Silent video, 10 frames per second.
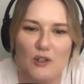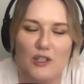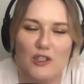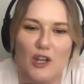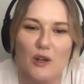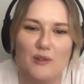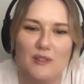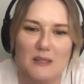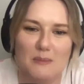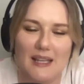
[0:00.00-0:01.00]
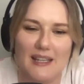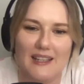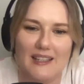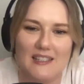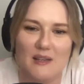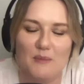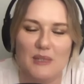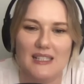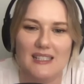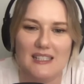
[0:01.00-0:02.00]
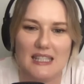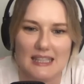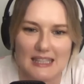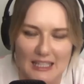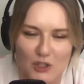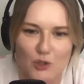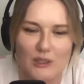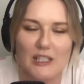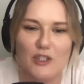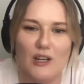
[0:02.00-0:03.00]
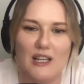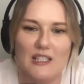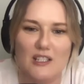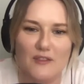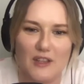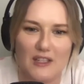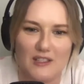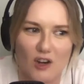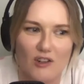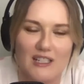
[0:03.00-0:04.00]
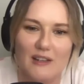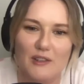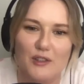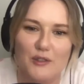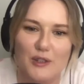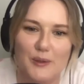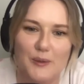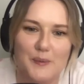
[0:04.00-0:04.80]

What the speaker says: Jones is playing and somebody is literally trying to shove their tongue down your throat